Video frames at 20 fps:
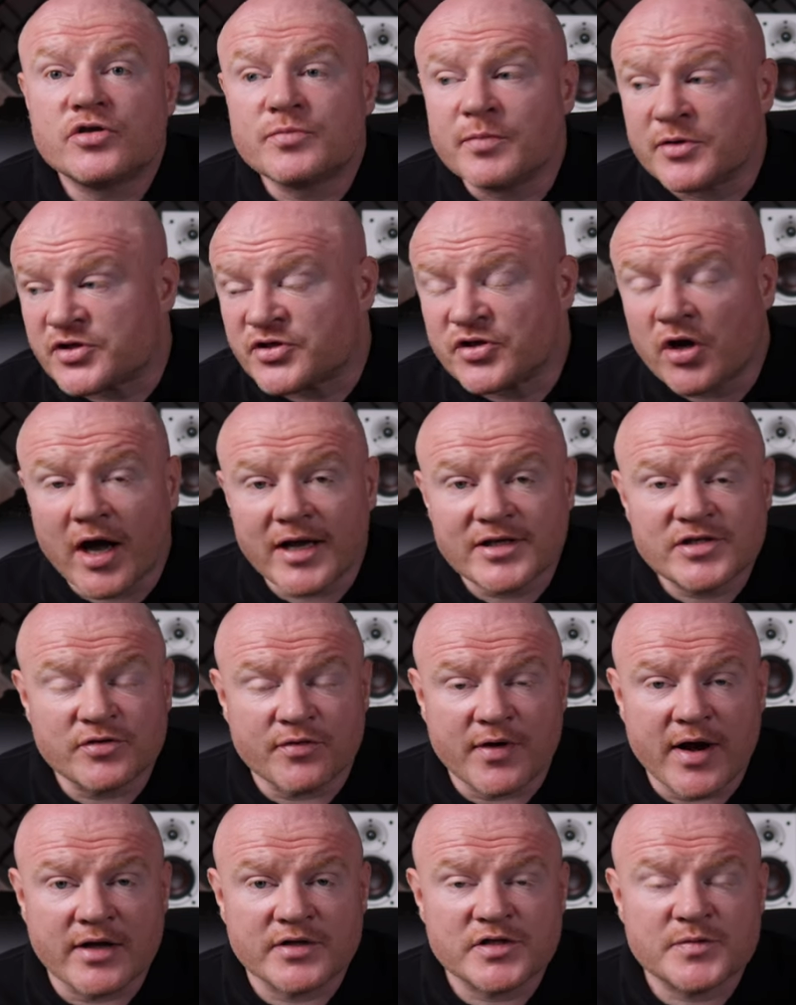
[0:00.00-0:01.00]
the side
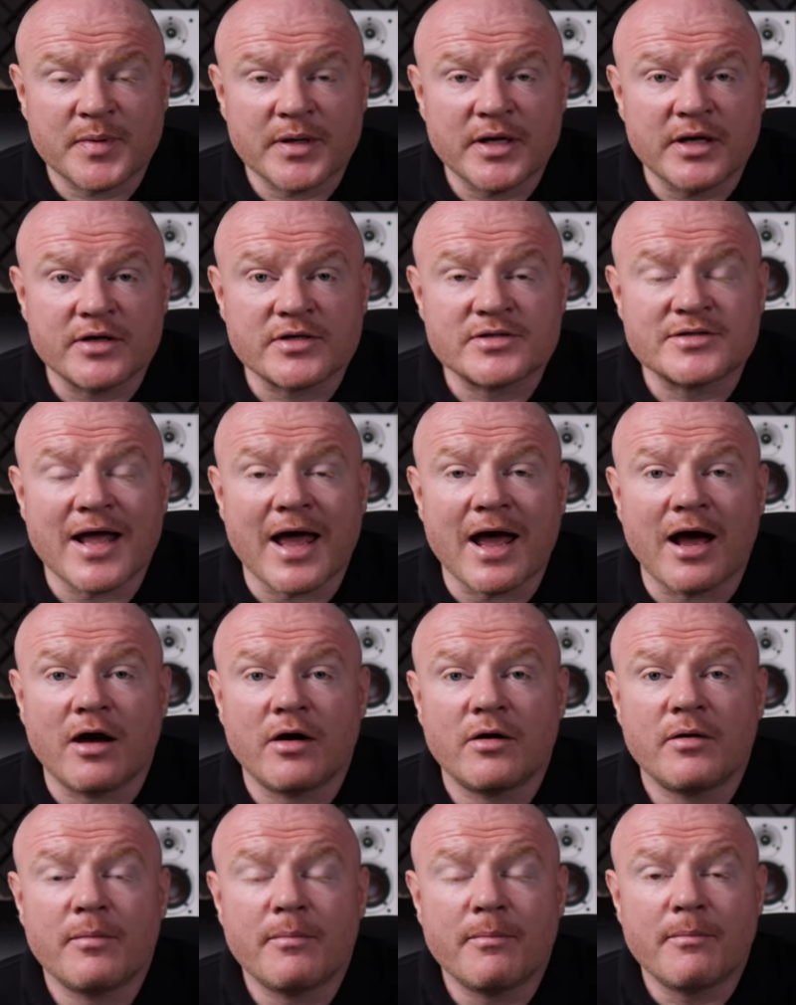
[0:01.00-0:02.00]
surround speakers
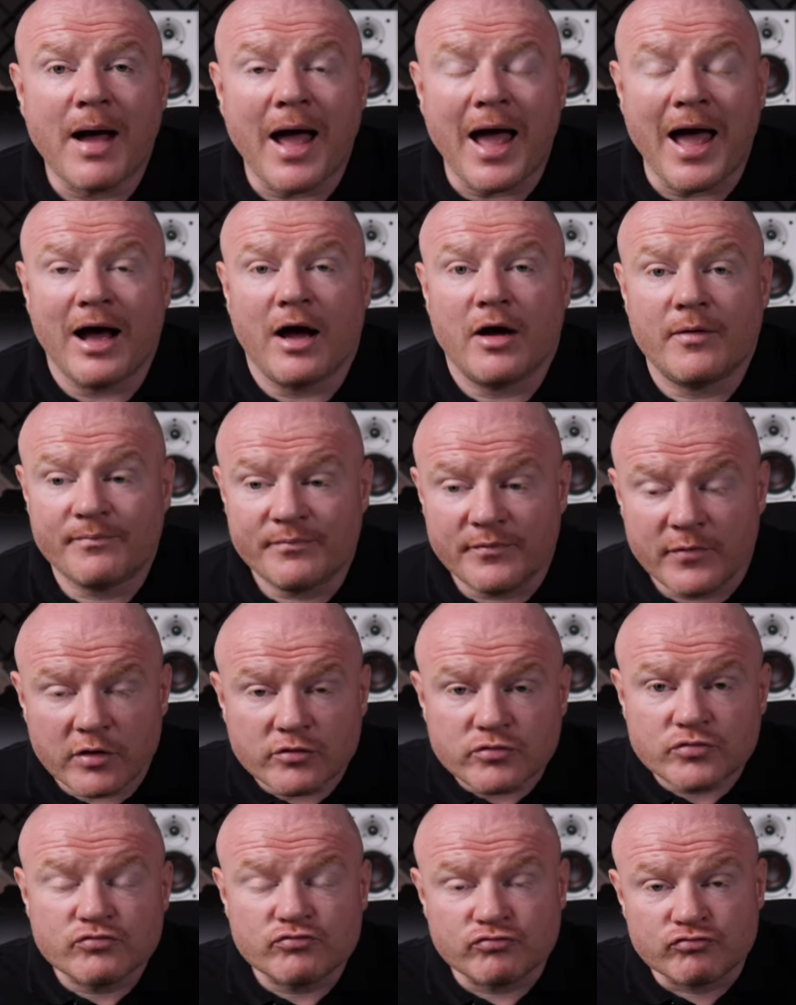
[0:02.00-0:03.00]
now out
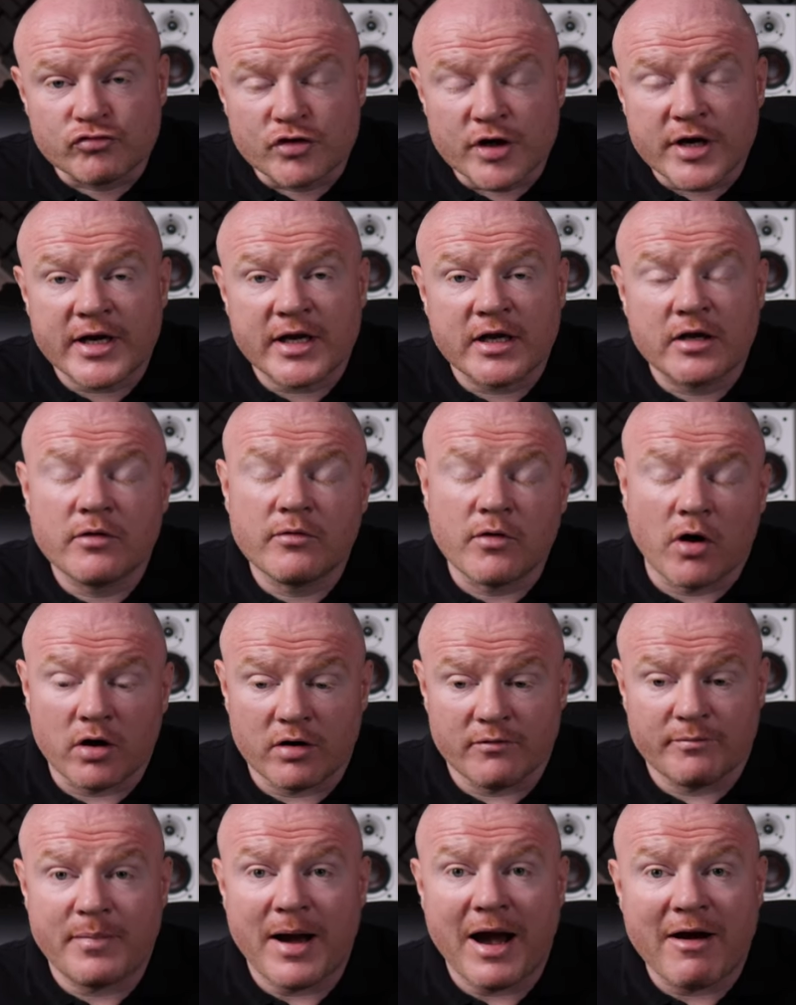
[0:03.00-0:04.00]
really
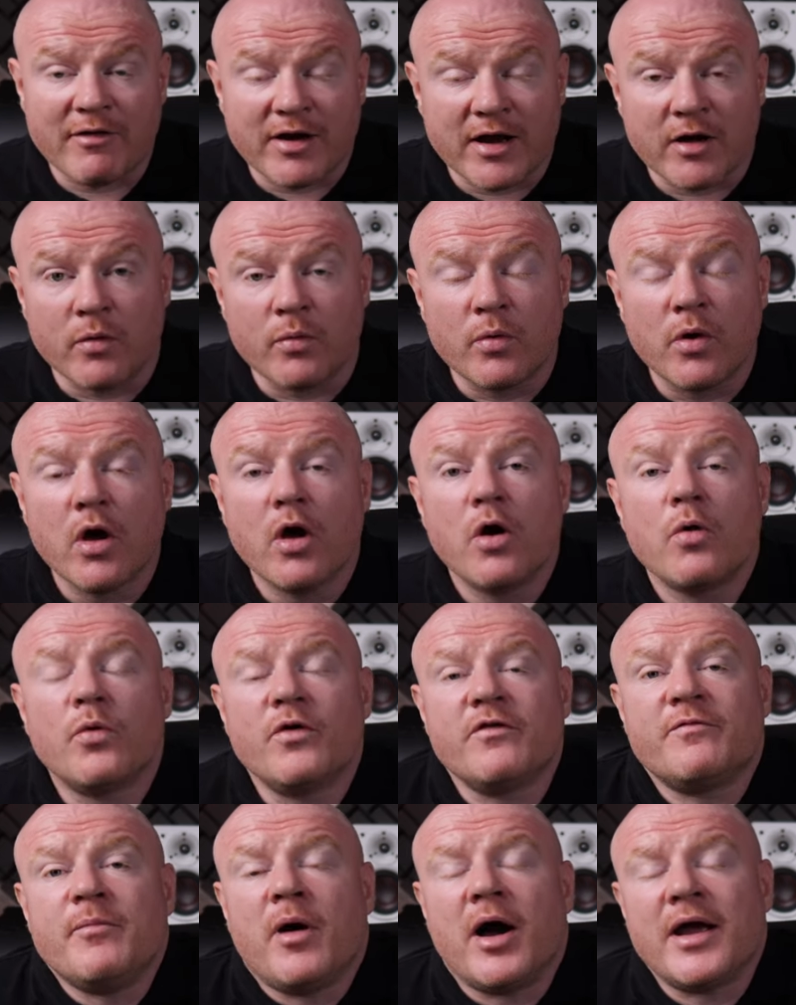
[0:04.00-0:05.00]
kind of parallel
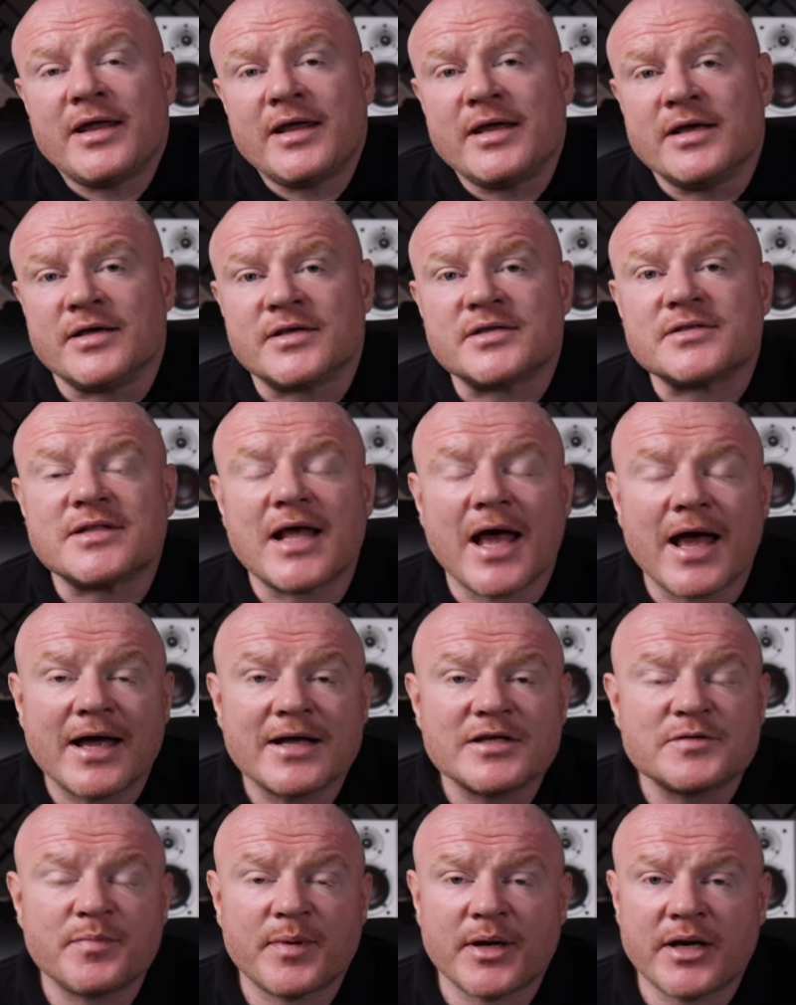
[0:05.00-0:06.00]
with my ears. That
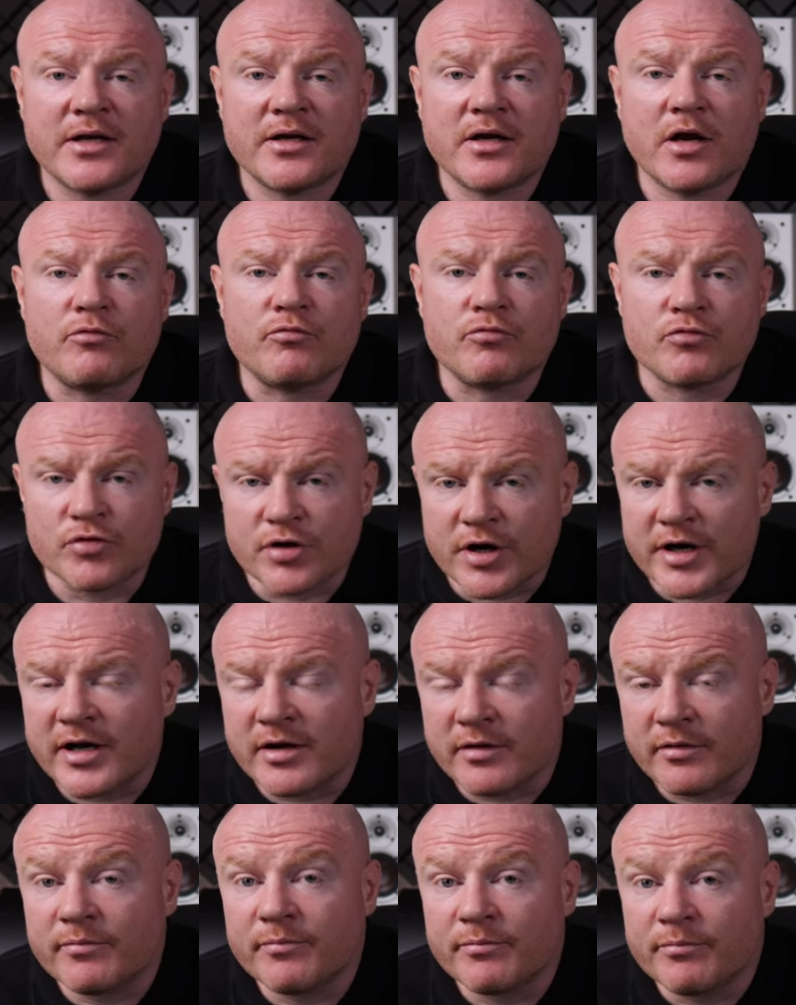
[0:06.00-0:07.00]
has been a
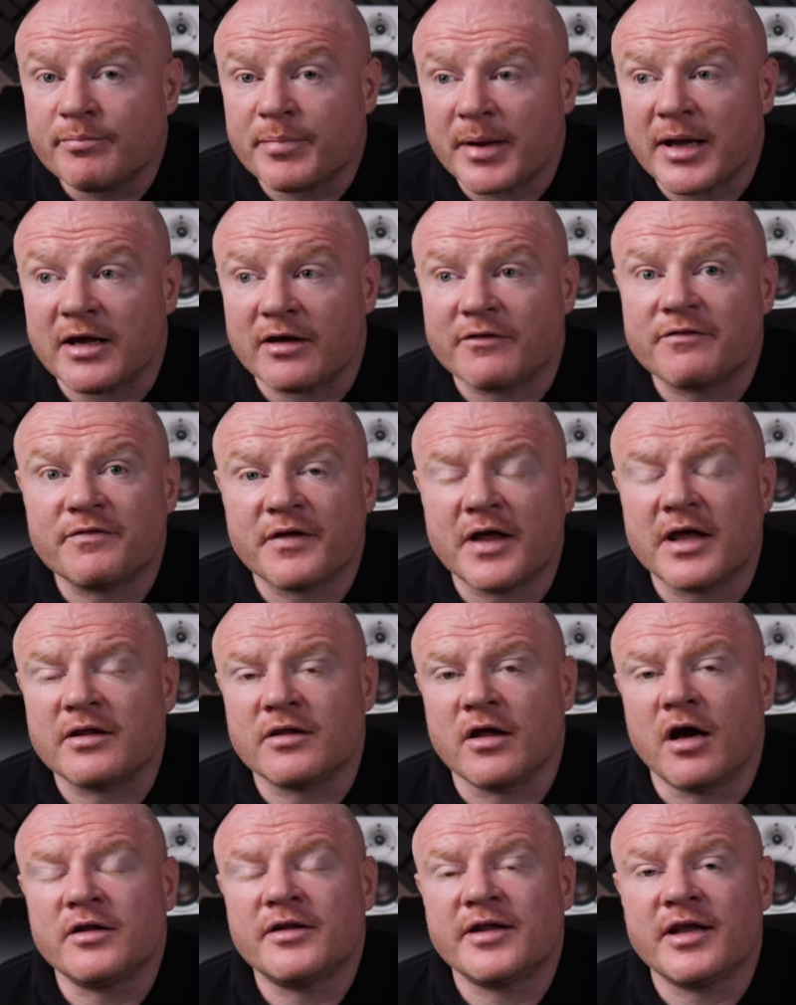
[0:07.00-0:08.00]
really big
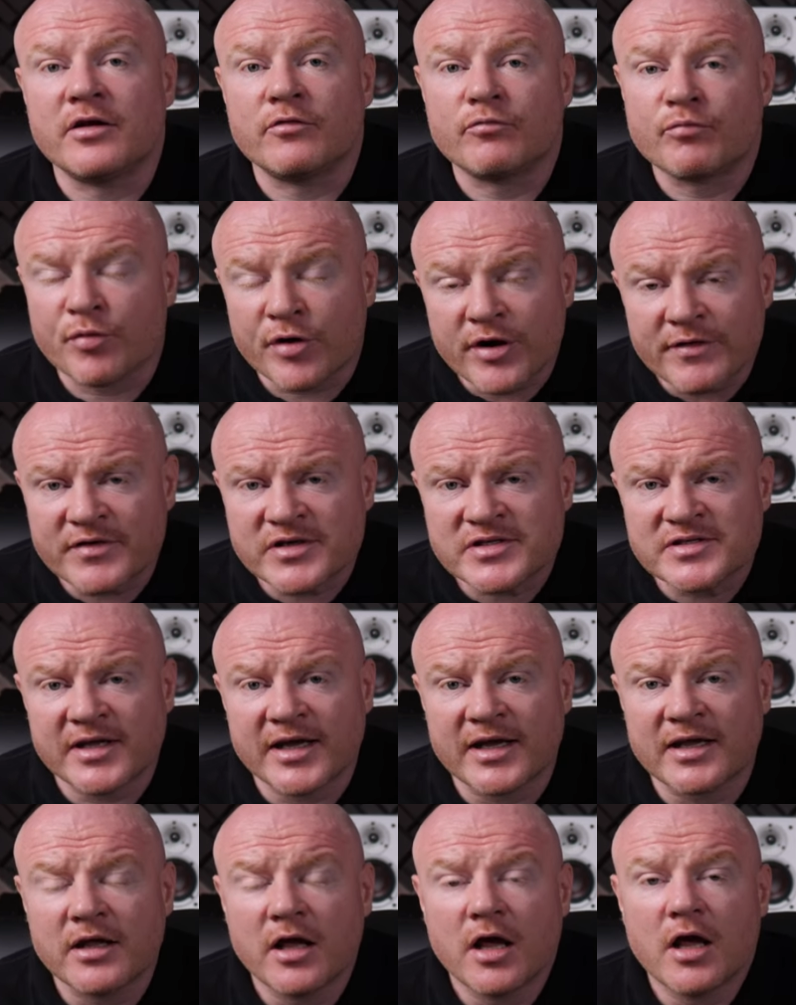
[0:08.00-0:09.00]
thing that I did
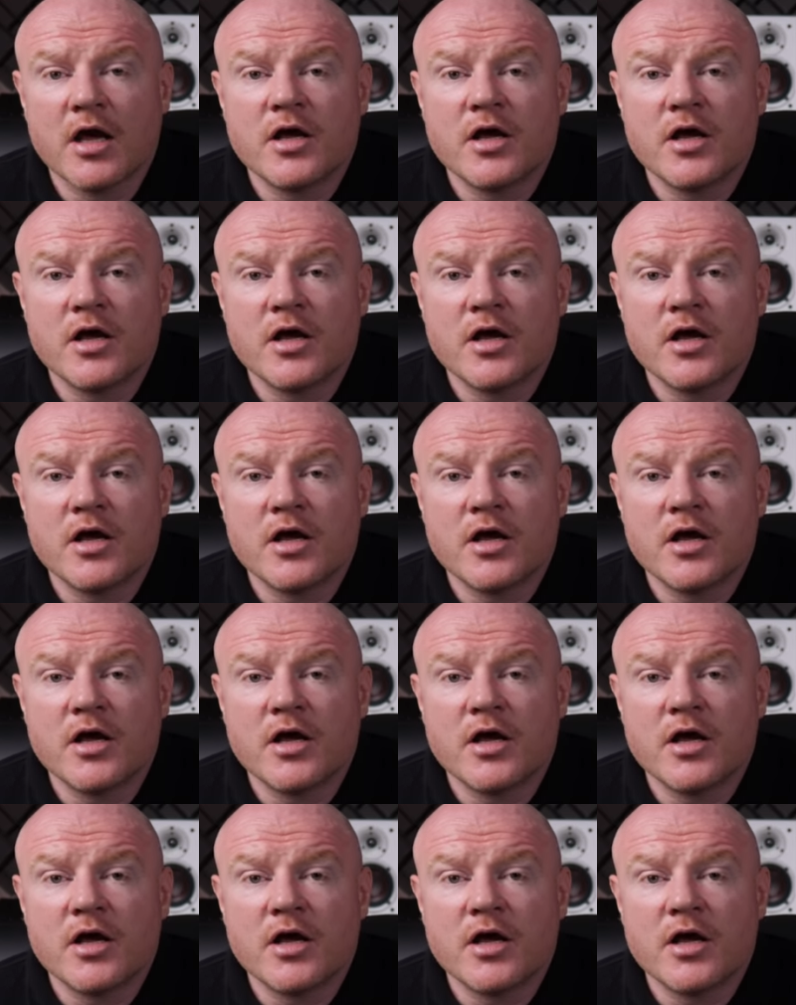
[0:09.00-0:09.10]
previously.